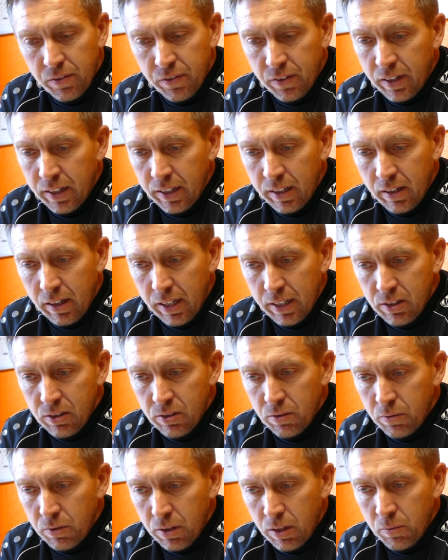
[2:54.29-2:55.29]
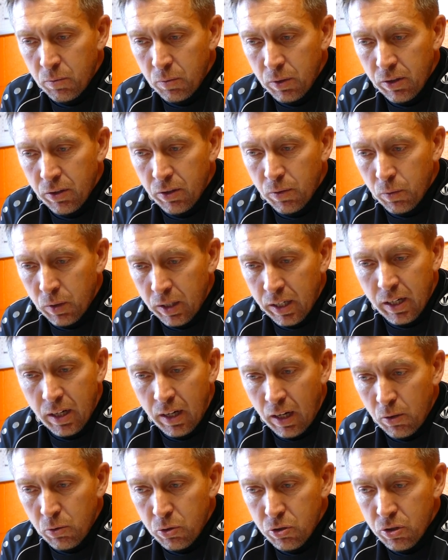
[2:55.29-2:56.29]
fine lines and we're
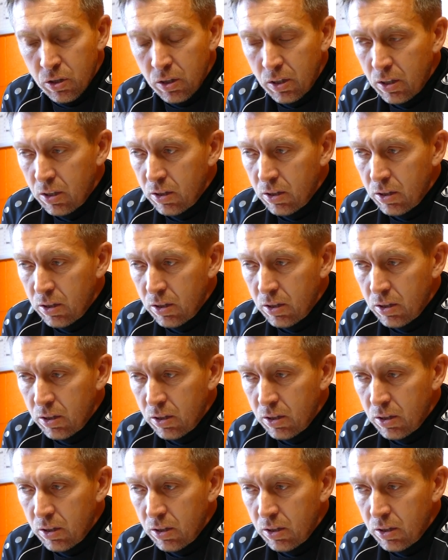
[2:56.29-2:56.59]
close.